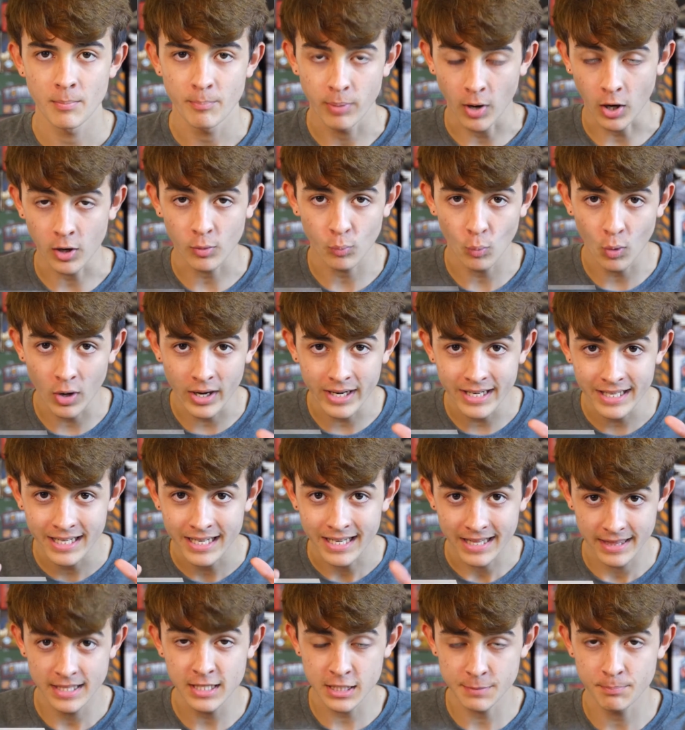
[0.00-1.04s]
part one,
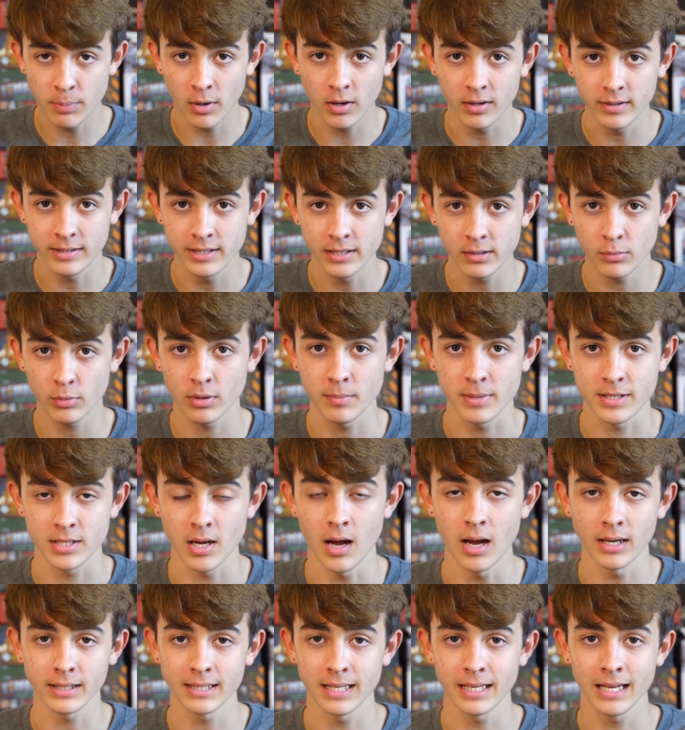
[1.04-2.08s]
this part here, we're gonna be
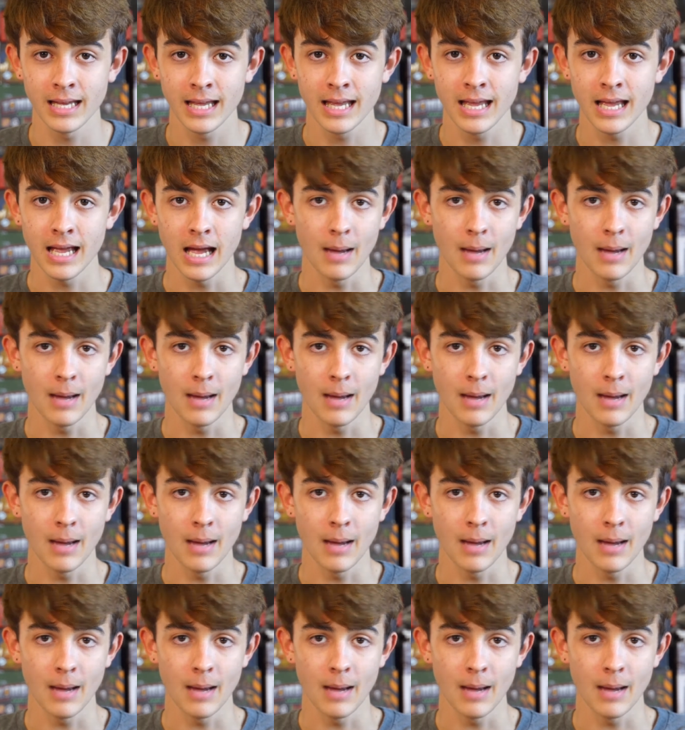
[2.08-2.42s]
talking